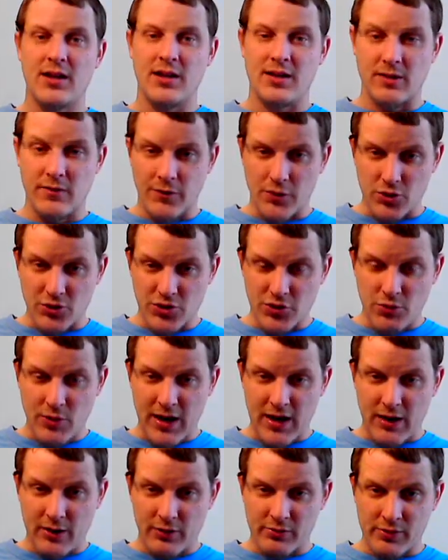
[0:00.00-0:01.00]
in the first
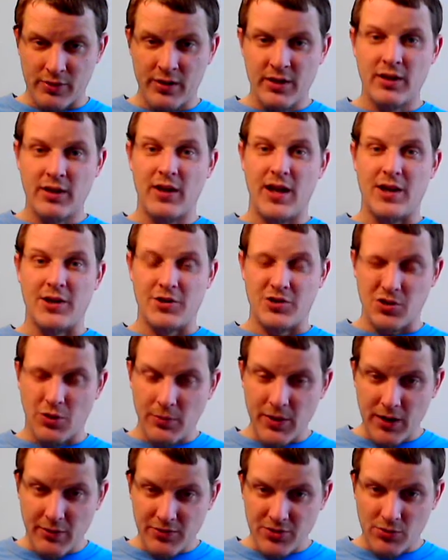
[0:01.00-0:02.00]
round, and you
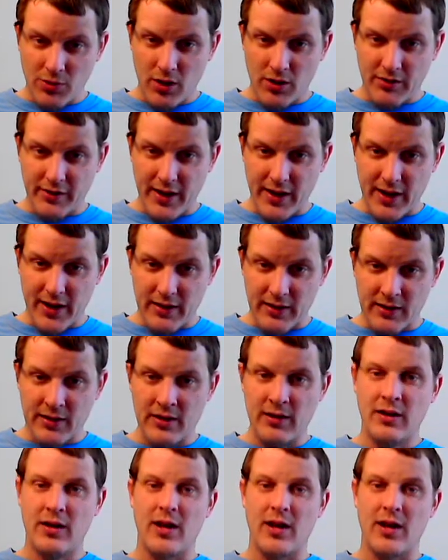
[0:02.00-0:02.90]
told me I was wrong then.